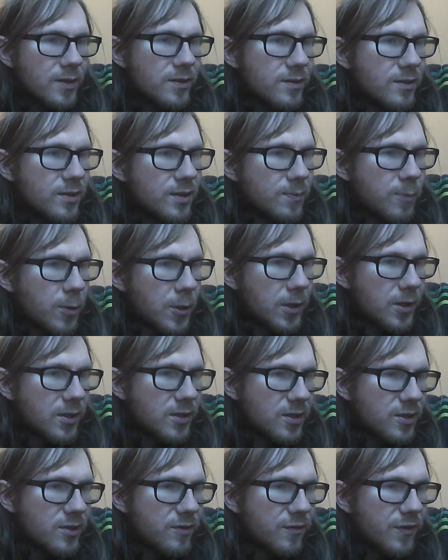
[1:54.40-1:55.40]
This product
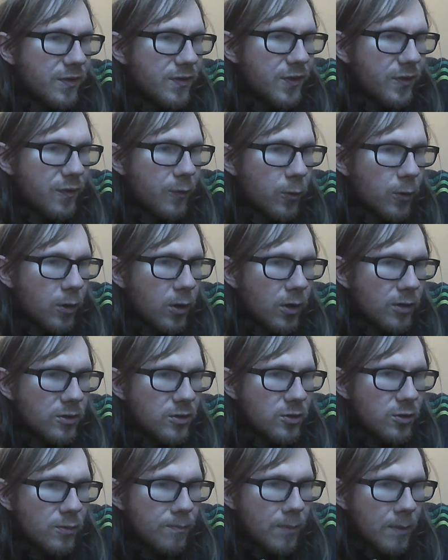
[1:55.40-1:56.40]
consists of 54 cards,
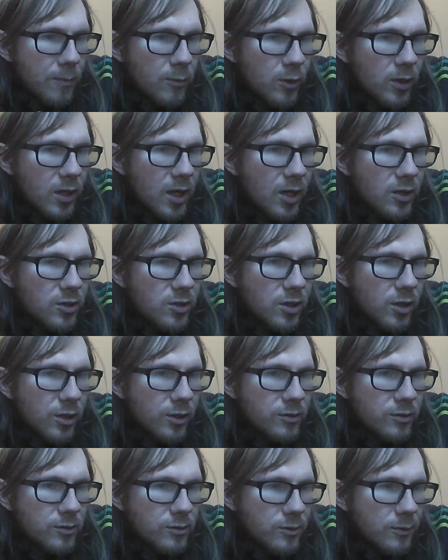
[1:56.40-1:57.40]
2 memory gauge
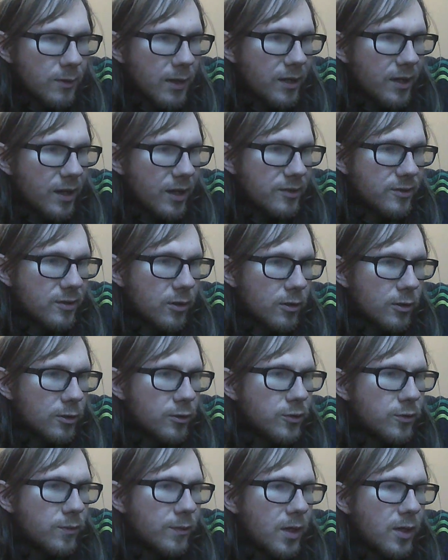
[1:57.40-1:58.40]
cards, and 2 index
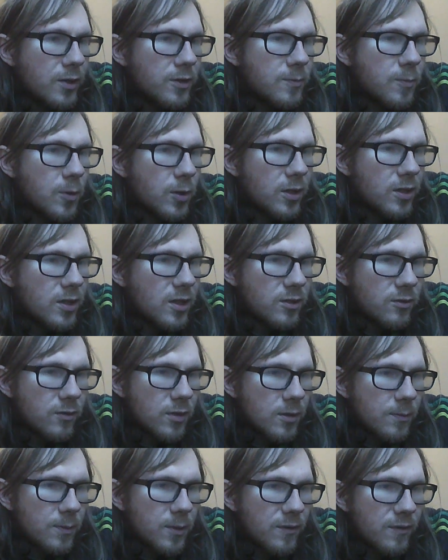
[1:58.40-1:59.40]
cards. Product contains a
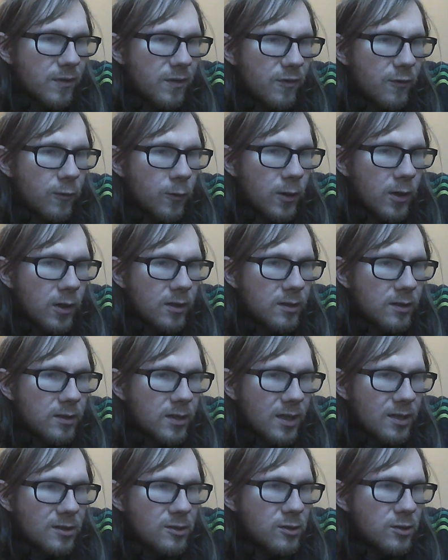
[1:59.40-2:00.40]
ready to play 54 card
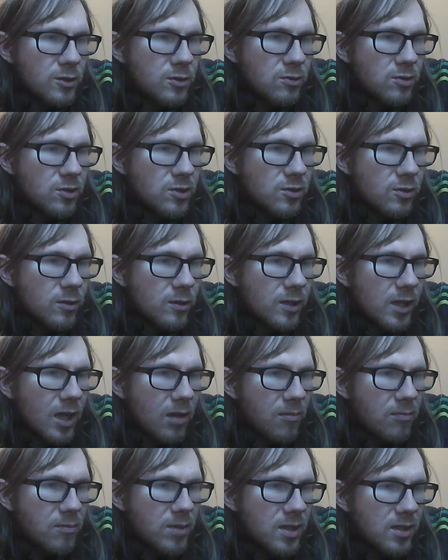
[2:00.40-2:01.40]
deck. You can use this to start the
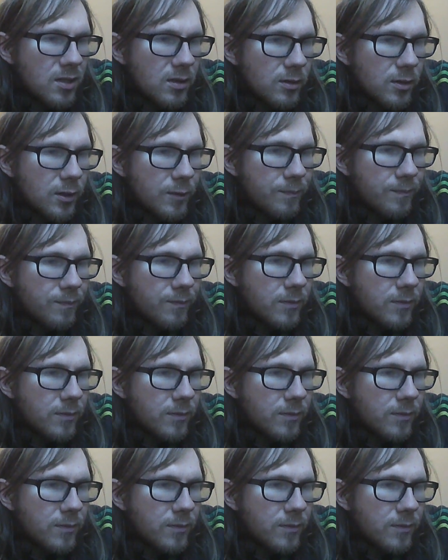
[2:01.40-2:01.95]
game immediately.